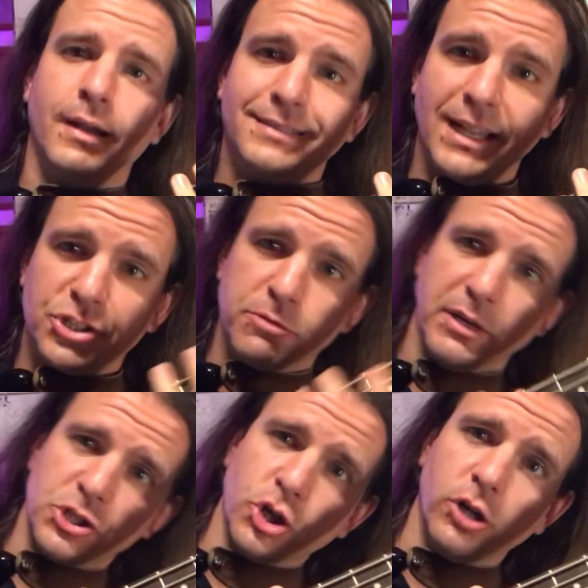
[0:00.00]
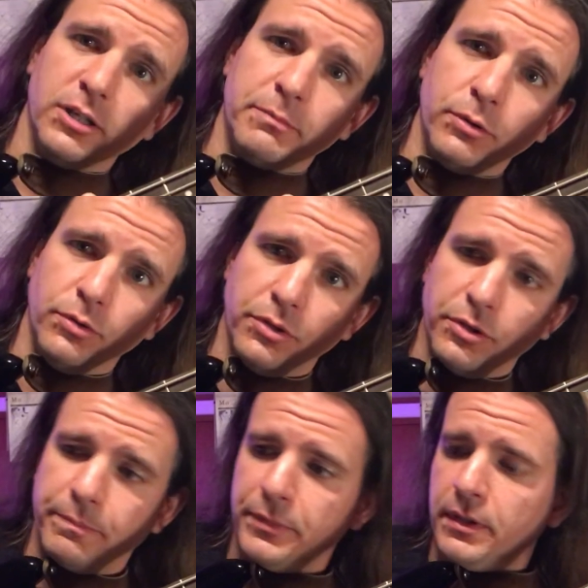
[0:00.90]
Attention by Charlie
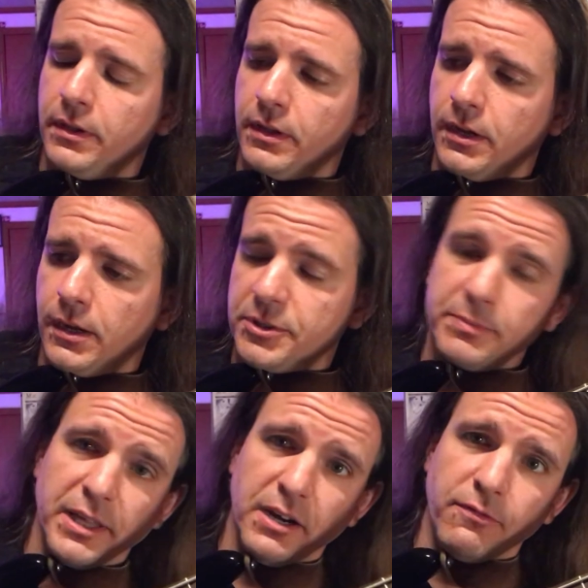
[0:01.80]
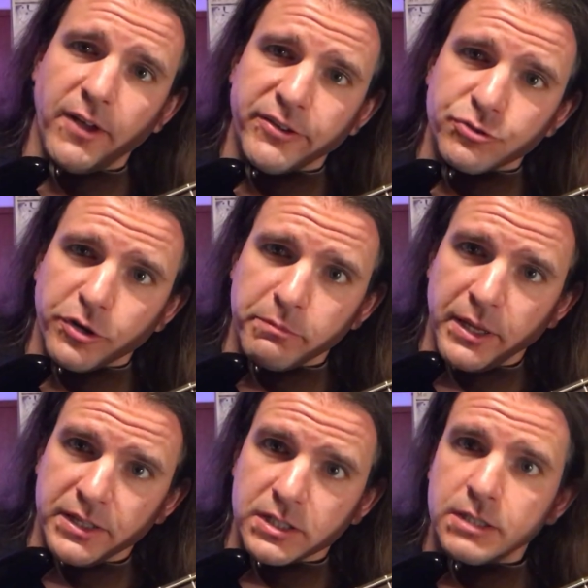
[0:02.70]
Puth. Um, it's played on a five-string
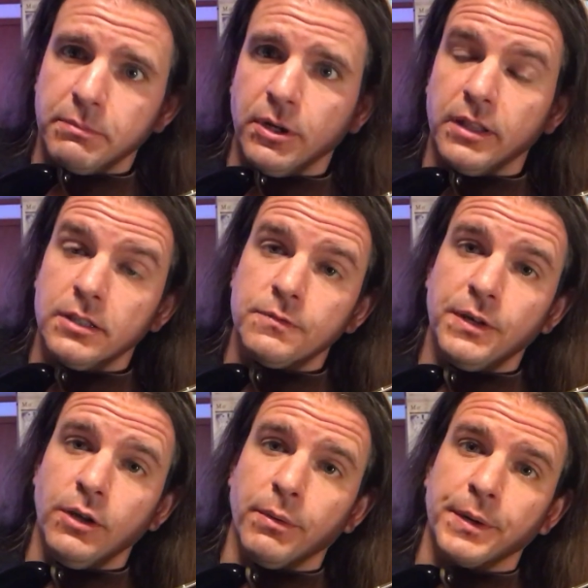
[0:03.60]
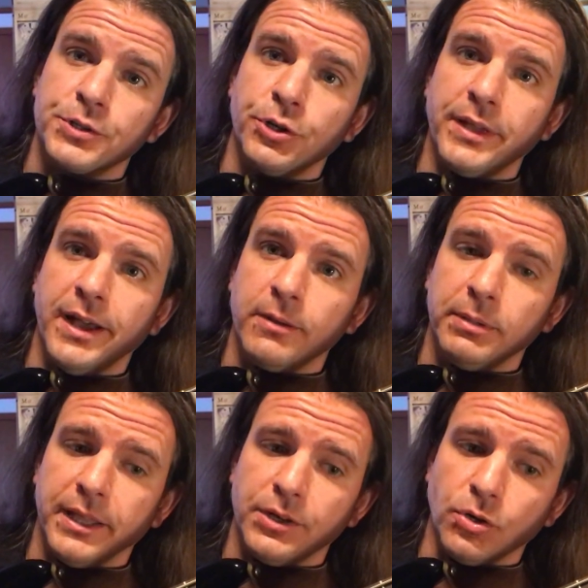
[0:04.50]
bass, but in this video we're going to show you how to
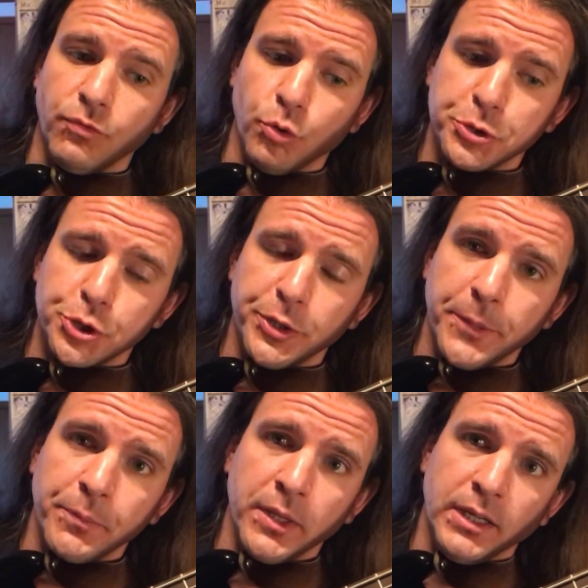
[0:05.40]
play it on a four-string,